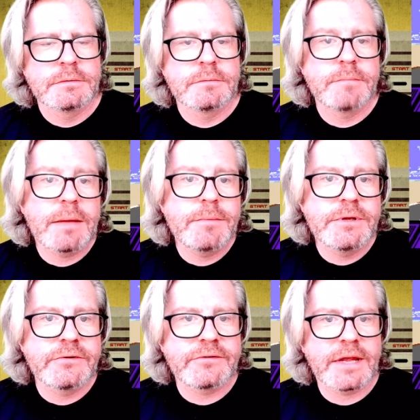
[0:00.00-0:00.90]
Maybe
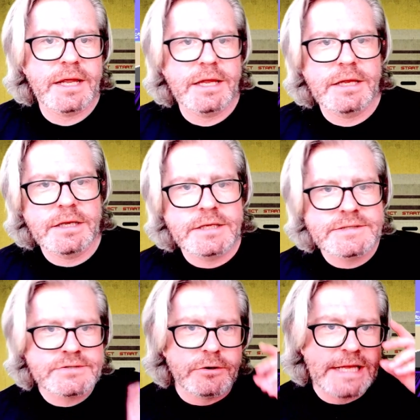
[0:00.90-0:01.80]
you say
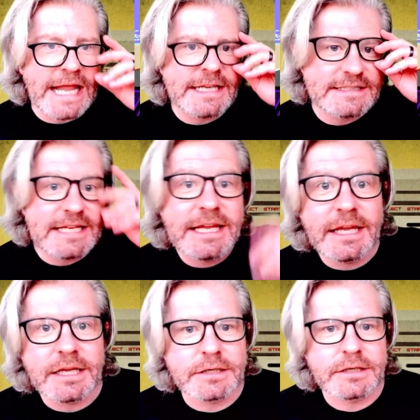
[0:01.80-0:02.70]
it's turning
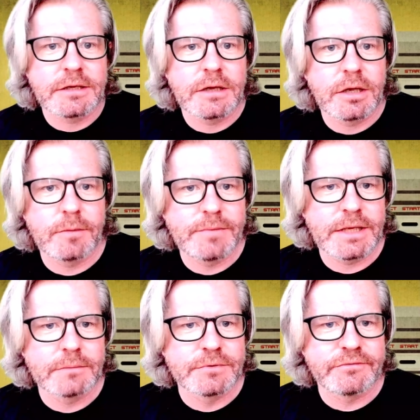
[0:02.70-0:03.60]
18, uh, being
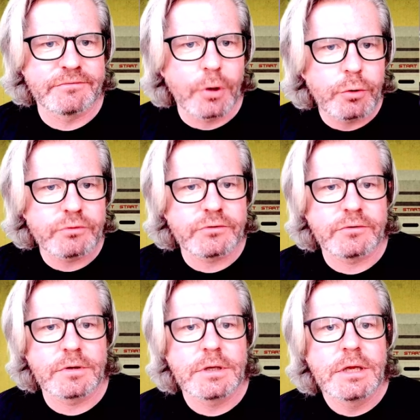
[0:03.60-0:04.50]
able to vote,
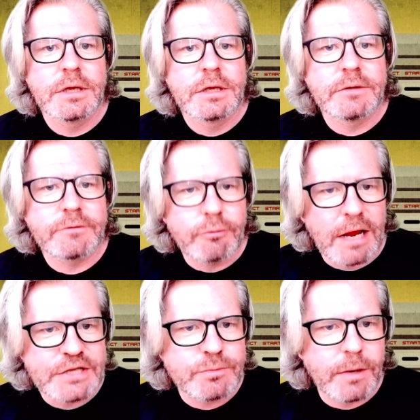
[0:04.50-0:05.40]

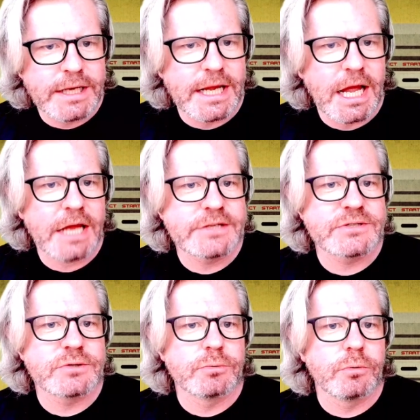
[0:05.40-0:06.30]
graduating high
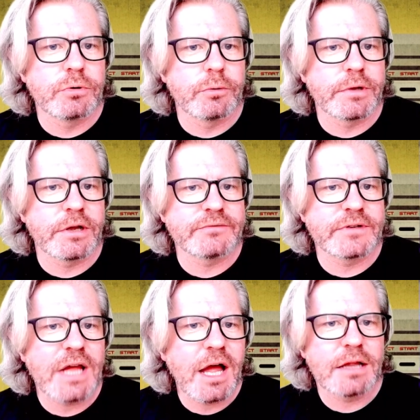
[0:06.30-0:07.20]
school, going off to
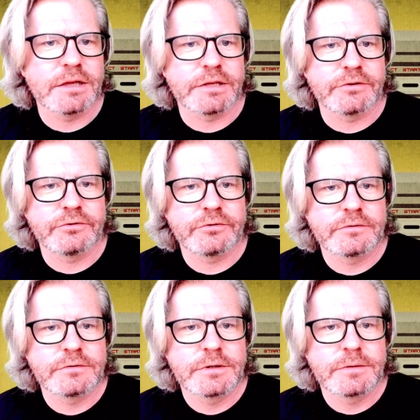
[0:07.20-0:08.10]
college.
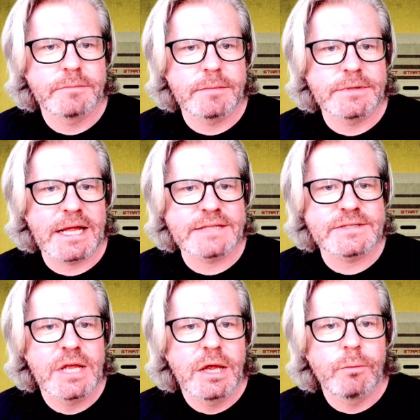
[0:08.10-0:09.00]
Maybe
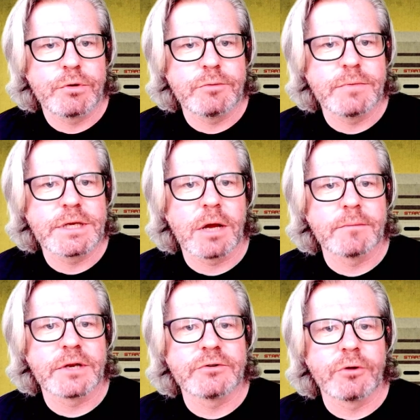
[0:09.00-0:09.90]
that's when you become
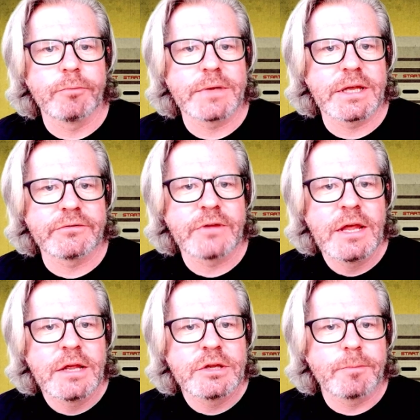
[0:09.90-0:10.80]
an adult because
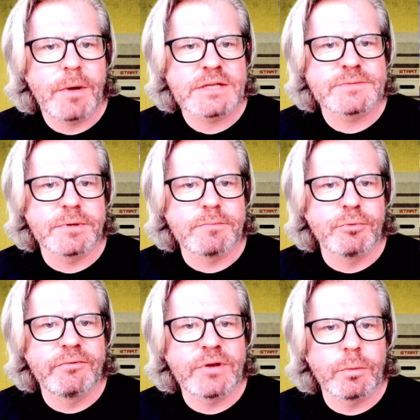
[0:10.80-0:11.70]
you're possibly
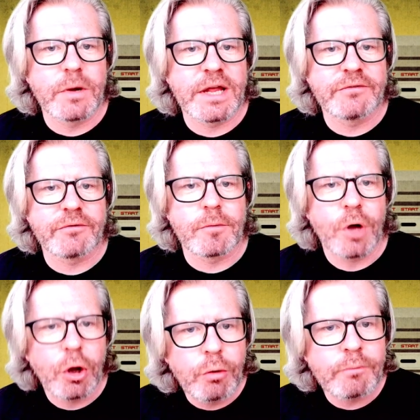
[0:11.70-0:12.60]
moving away from
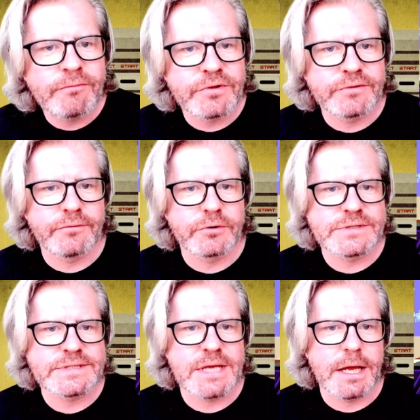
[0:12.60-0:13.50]
home for the
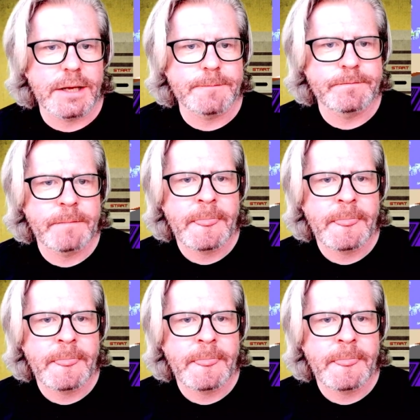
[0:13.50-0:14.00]
first time